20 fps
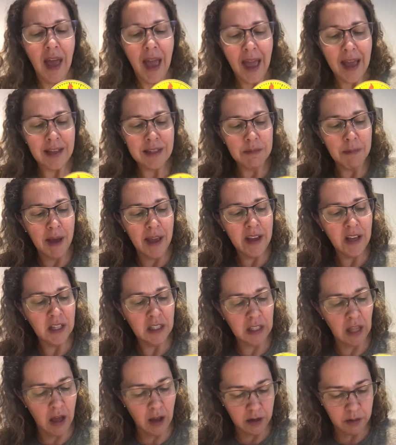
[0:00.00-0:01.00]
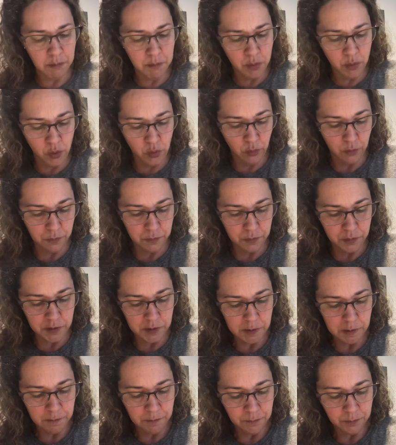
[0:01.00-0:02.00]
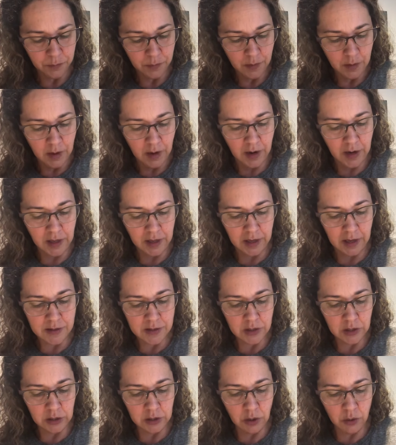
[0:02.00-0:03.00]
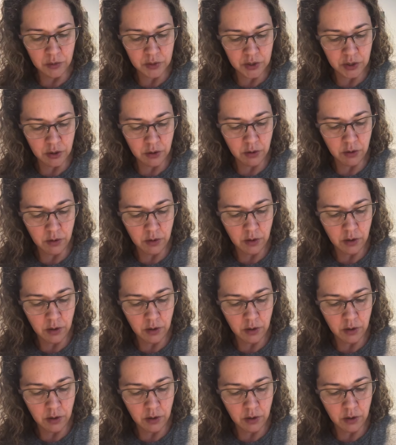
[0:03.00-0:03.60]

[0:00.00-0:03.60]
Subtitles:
As my clock moves and it gets closer